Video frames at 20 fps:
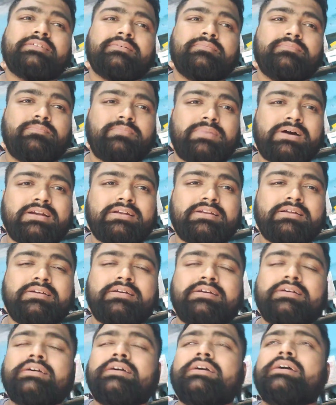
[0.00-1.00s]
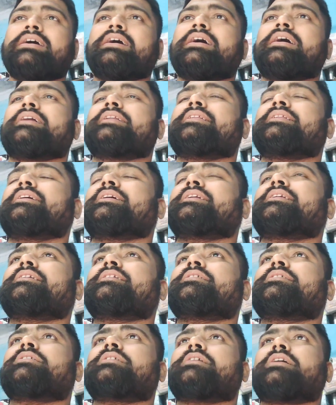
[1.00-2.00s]
some part and then
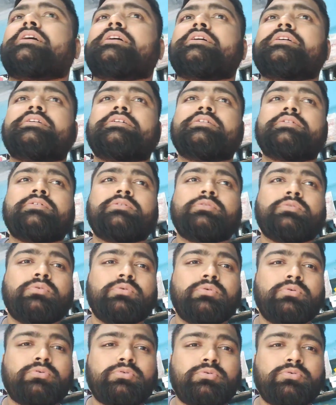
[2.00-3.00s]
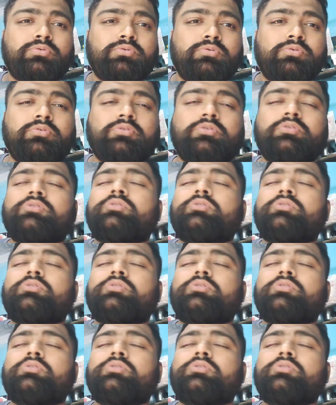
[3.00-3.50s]
I go to